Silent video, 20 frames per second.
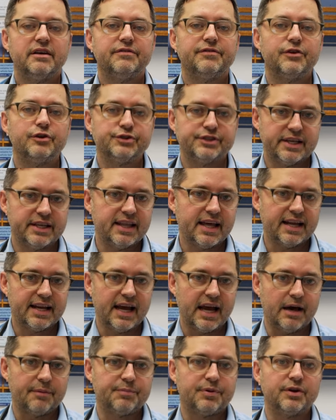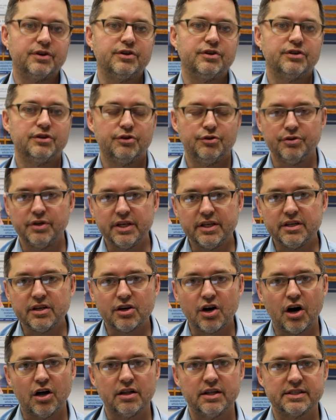If you see that happen, you need to
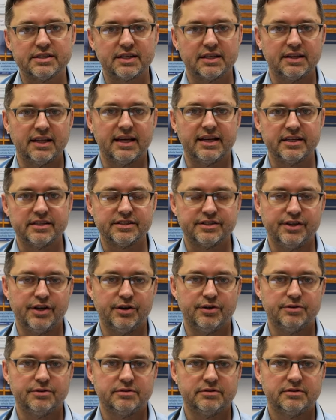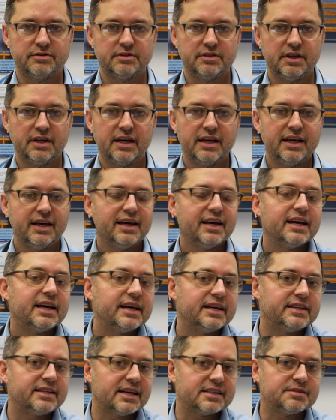call us and let us know.
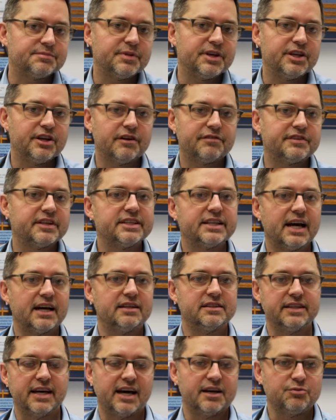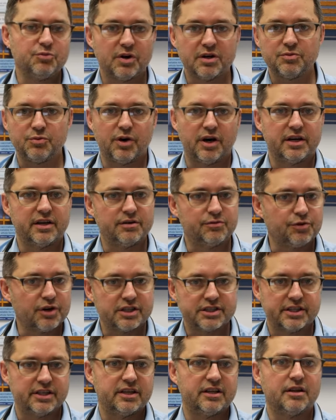It doesn't mean you have to dial 911 and
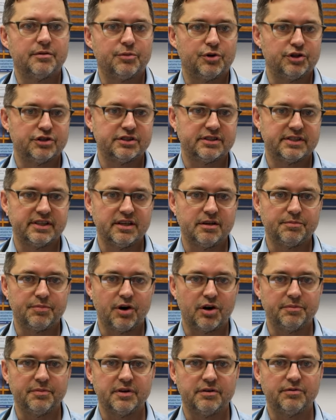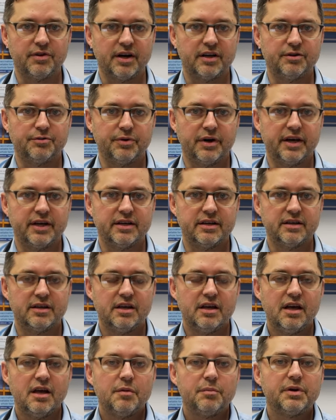rush into the emergency department right away.
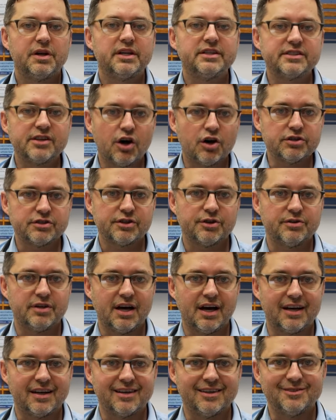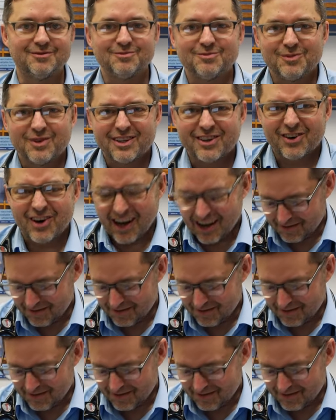But it's also not a, their